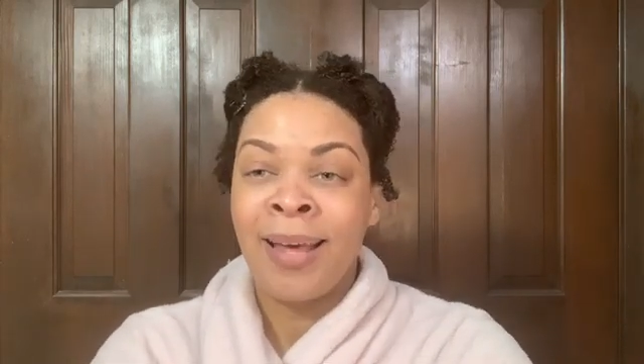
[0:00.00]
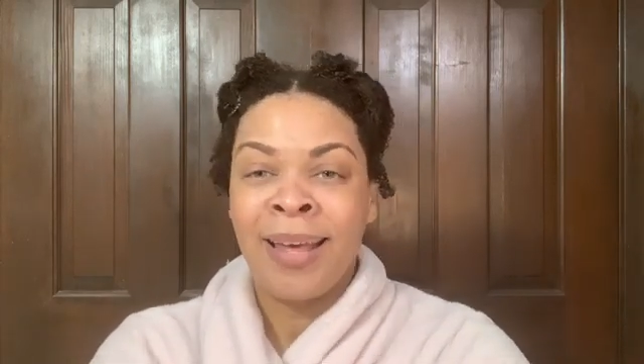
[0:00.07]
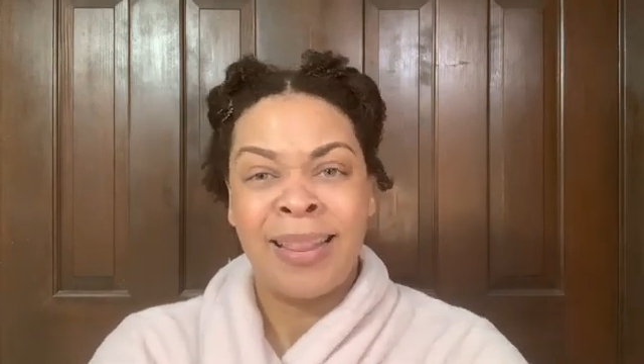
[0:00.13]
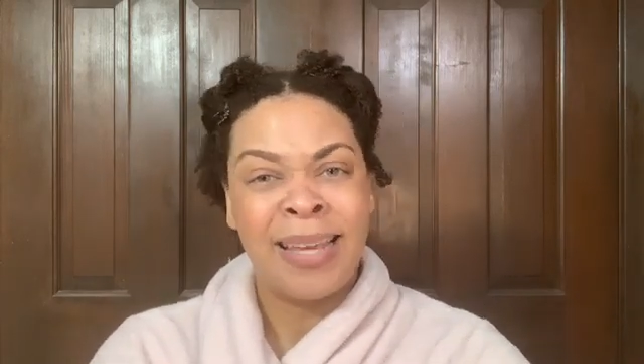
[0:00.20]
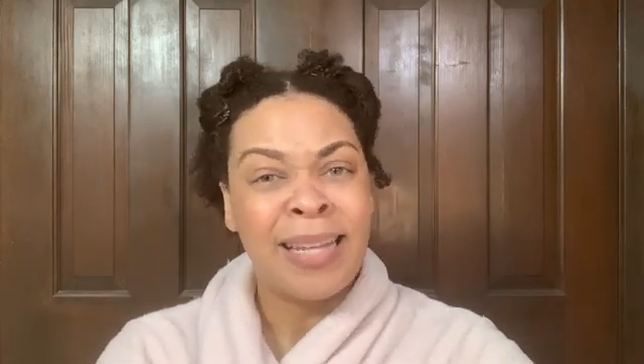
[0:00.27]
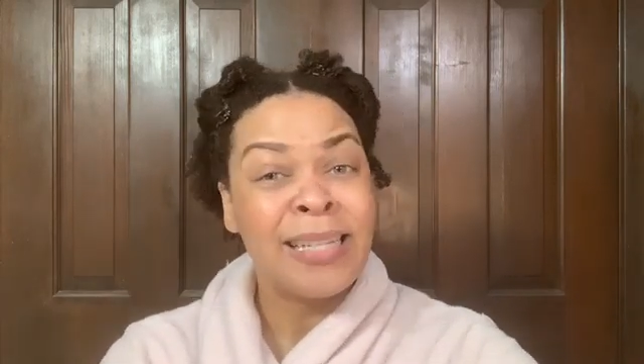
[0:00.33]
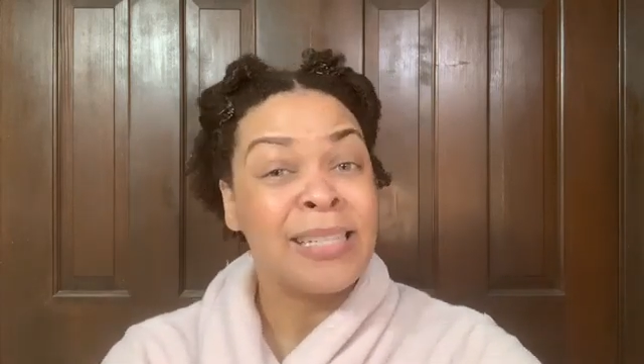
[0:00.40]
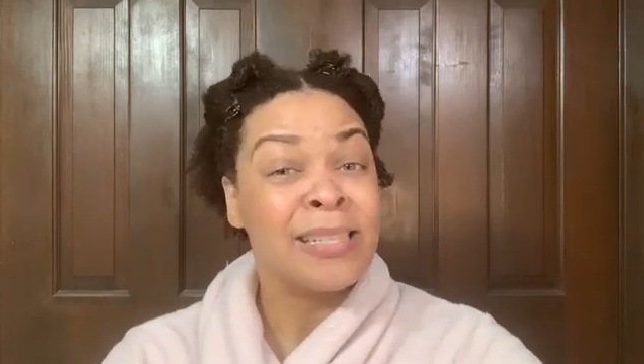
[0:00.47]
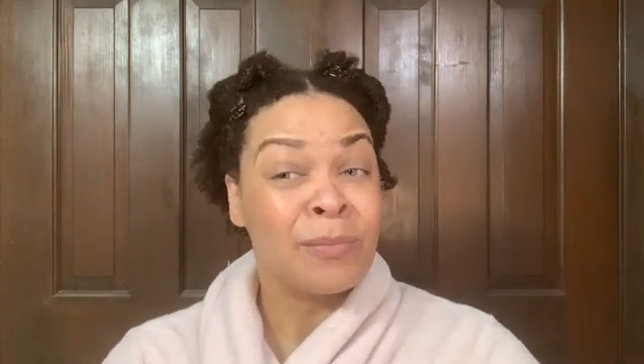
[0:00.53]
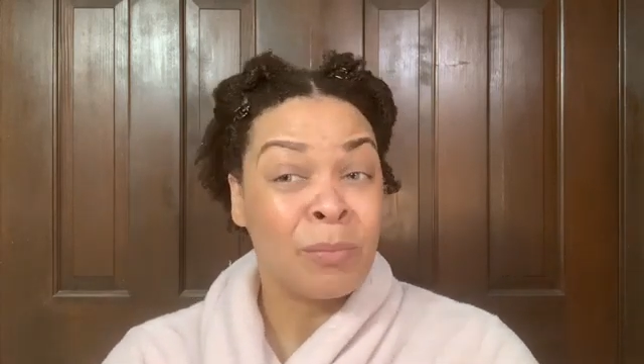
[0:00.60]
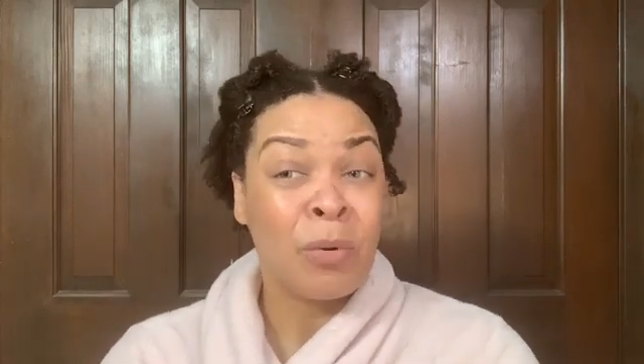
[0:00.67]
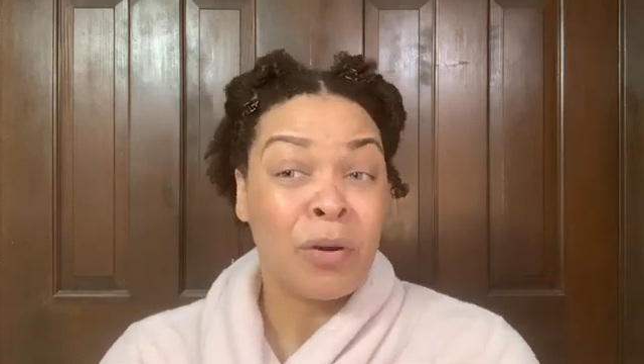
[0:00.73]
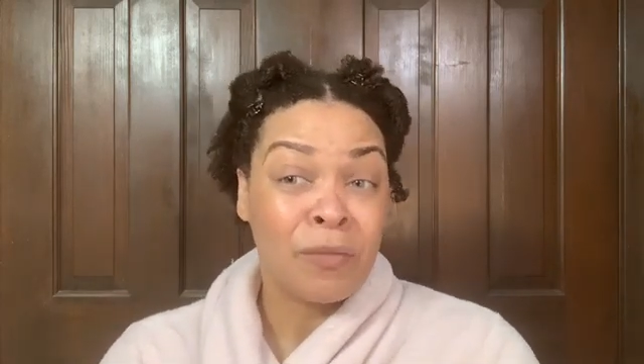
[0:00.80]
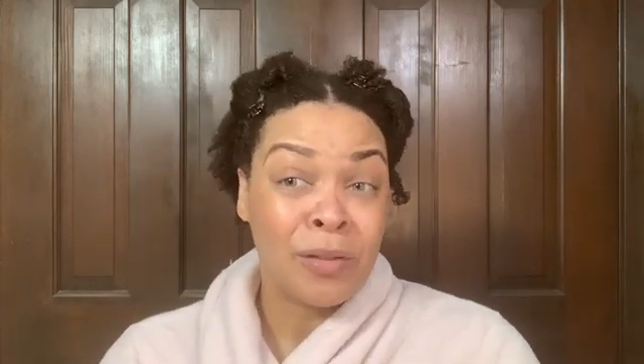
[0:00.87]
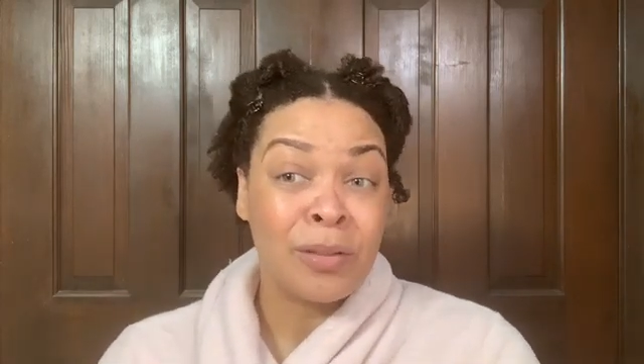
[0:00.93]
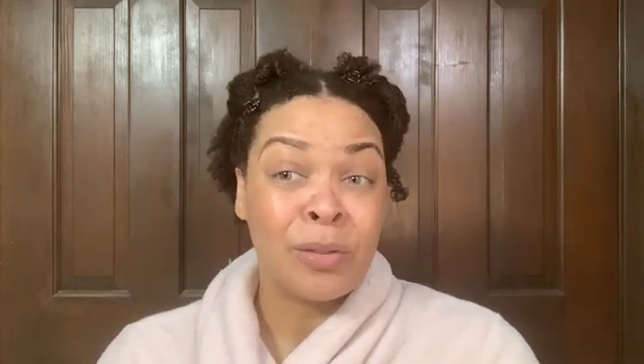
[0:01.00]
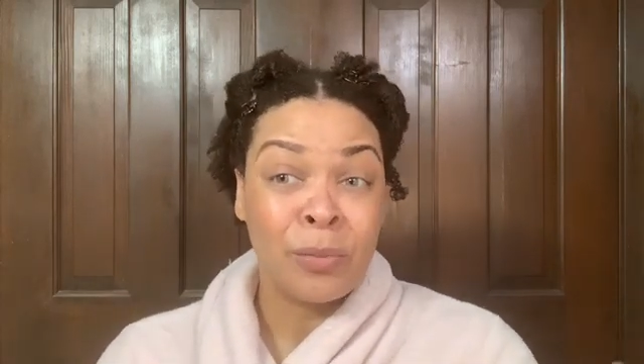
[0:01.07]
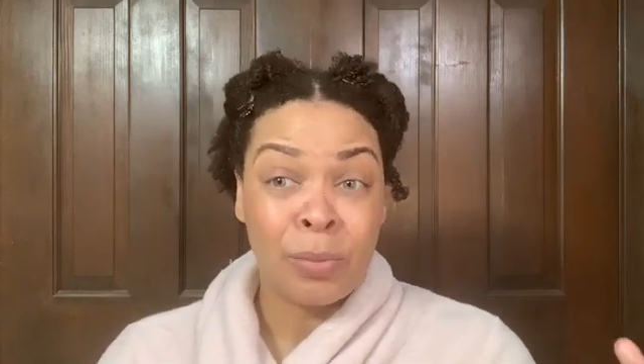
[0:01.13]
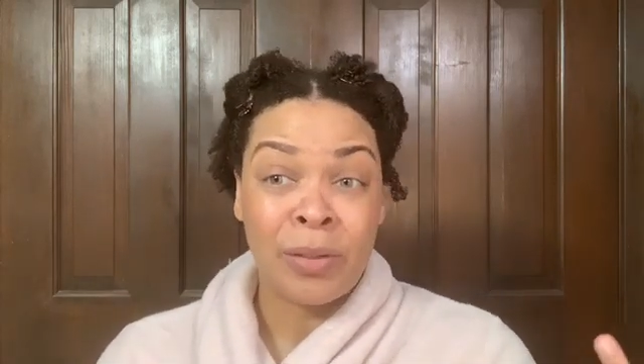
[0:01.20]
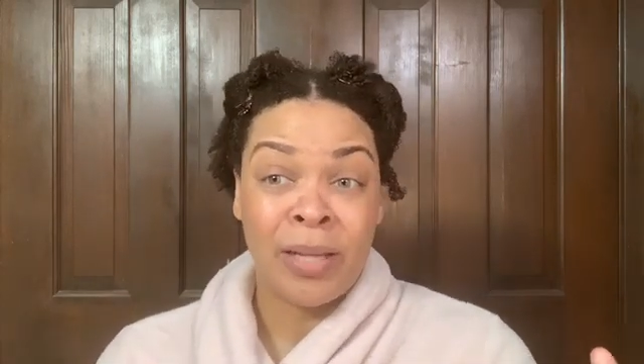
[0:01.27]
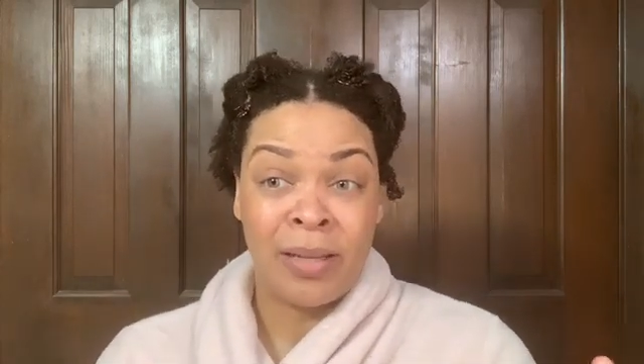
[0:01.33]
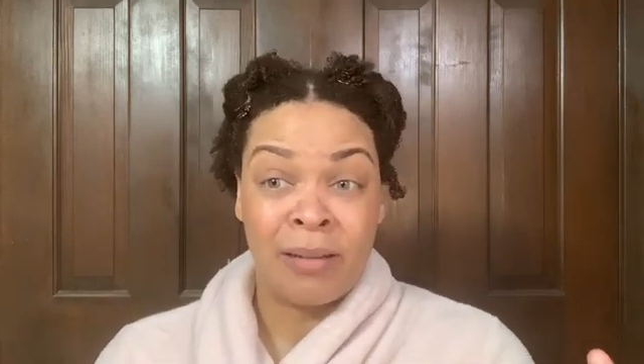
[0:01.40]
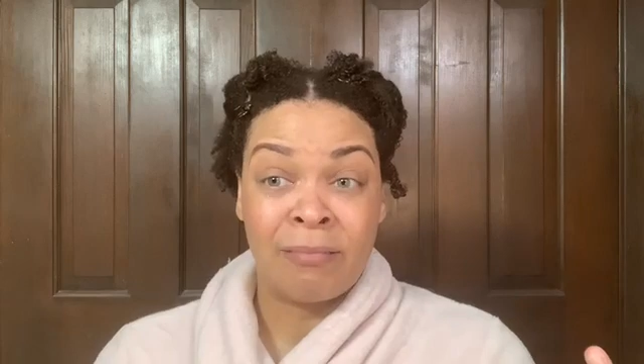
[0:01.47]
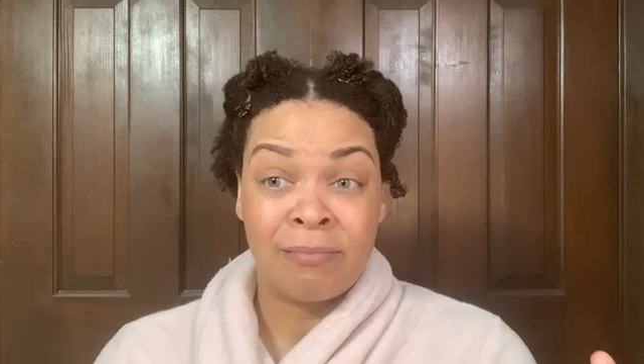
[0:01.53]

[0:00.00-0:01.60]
then it's more of a lubricant.